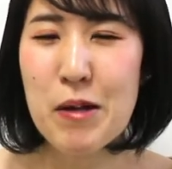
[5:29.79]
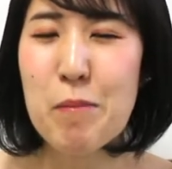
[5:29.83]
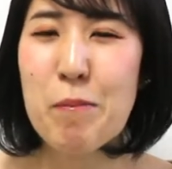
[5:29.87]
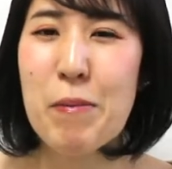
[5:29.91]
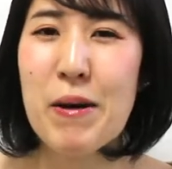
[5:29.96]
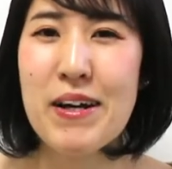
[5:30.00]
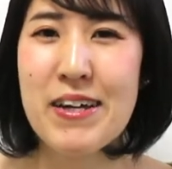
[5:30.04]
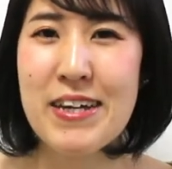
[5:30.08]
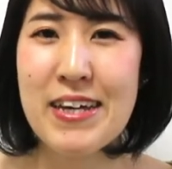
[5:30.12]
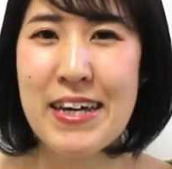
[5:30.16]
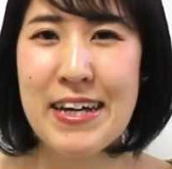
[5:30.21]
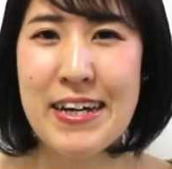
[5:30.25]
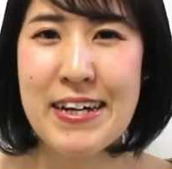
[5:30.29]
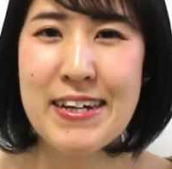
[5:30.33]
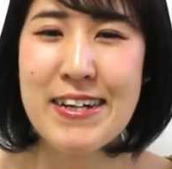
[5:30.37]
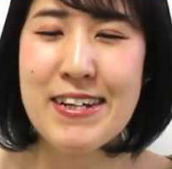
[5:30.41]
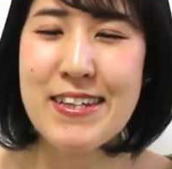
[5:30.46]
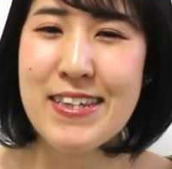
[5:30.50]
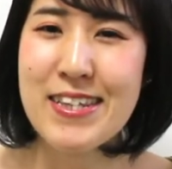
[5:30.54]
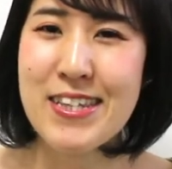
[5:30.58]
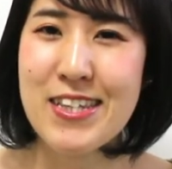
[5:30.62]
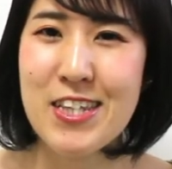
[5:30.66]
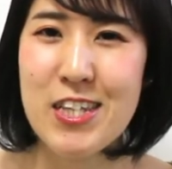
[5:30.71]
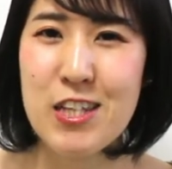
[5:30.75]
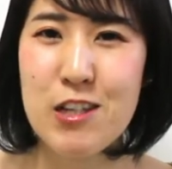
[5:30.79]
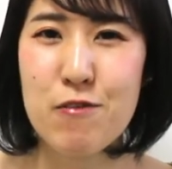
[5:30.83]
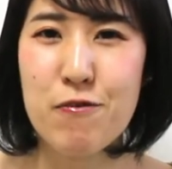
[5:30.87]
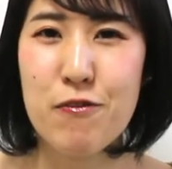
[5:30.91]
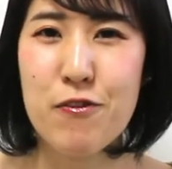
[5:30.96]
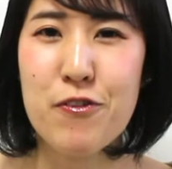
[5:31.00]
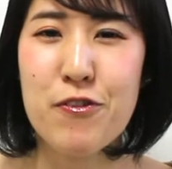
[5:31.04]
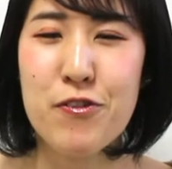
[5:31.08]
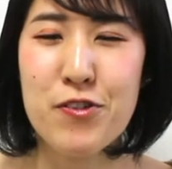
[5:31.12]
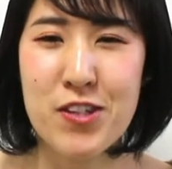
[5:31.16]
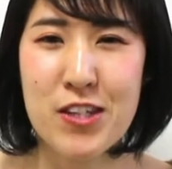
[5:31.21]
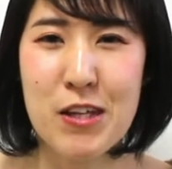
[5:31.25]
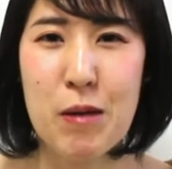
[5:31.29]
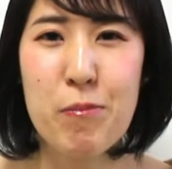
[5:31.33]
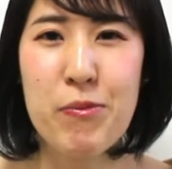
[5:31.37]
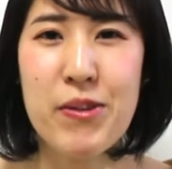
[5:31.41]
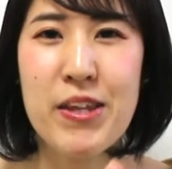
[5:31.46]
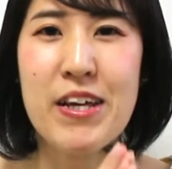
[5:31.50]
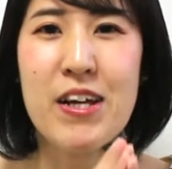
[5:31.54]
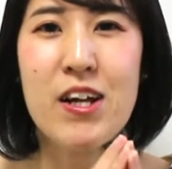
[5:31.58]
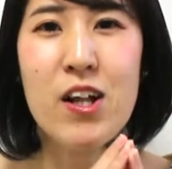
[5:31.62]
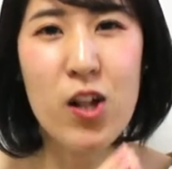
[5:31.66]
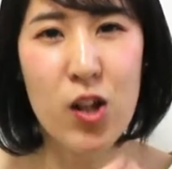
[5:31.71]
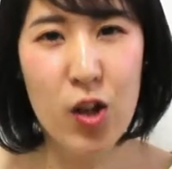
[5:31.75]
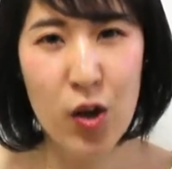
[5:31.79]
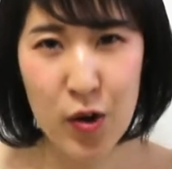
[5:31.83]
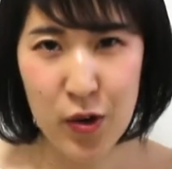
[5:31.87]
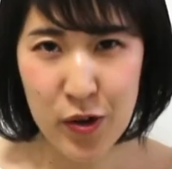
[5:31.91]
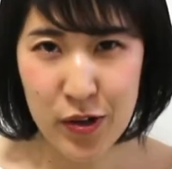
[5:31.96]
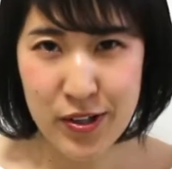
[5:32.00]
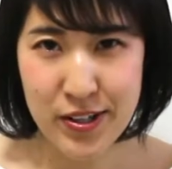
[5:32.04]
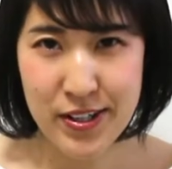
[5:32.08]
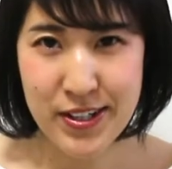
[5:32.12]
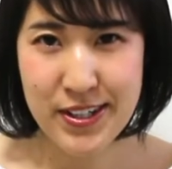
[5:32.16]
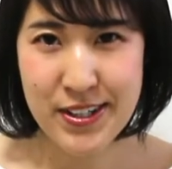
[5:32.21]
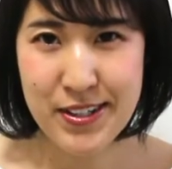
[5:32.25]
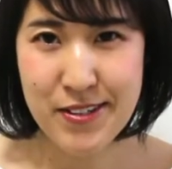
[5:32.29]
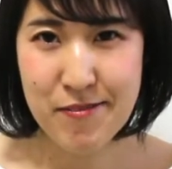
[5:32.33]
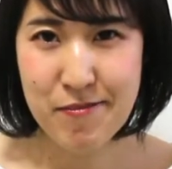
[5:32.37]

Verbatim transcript: But yeah, this is for something long.